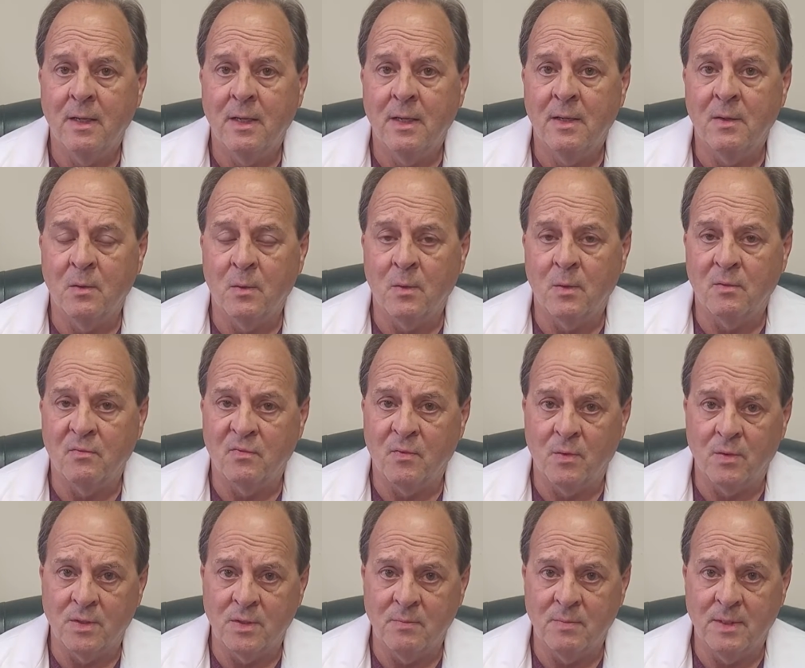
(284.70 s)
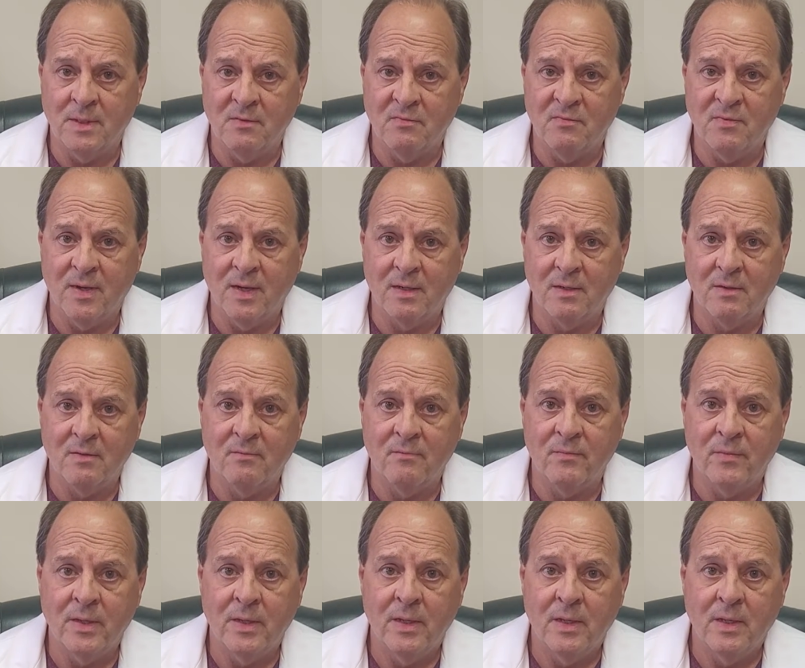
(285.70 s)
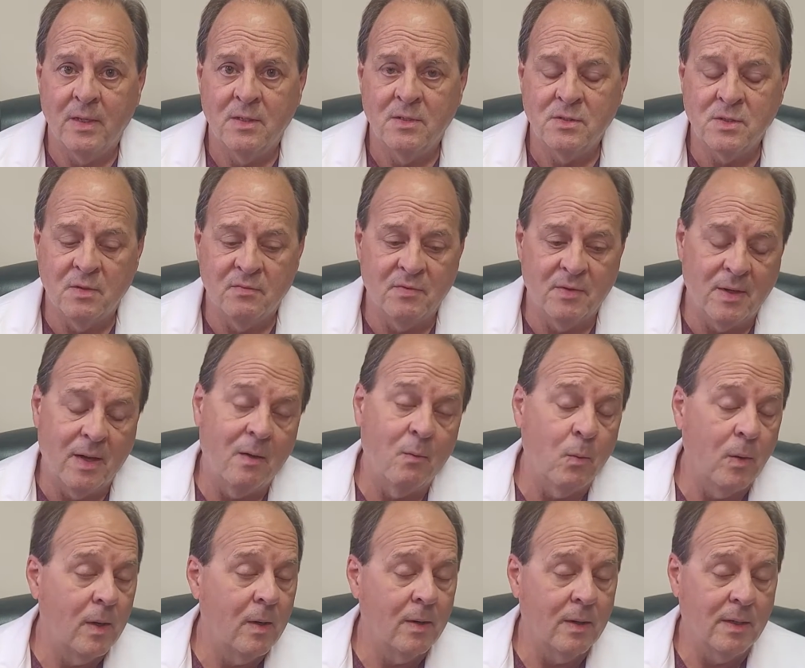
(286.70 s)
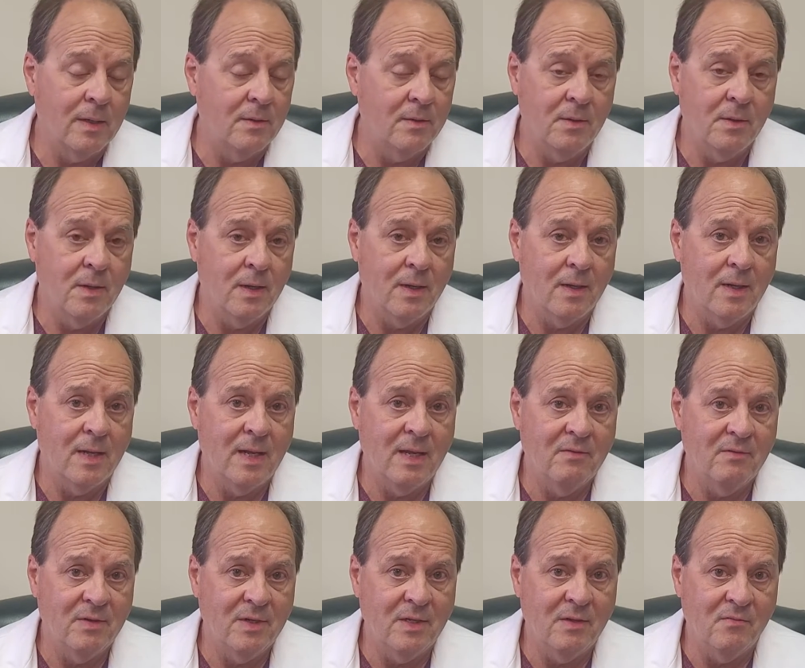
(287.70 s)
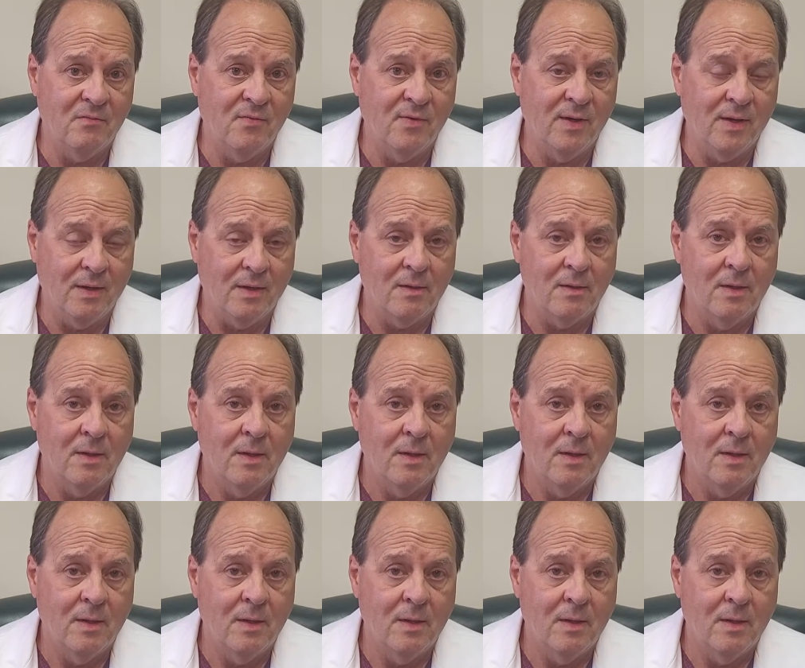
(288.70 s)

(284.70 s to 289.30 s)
in order for it to be effective. So if you're not wearing it, you're not going to have any effect.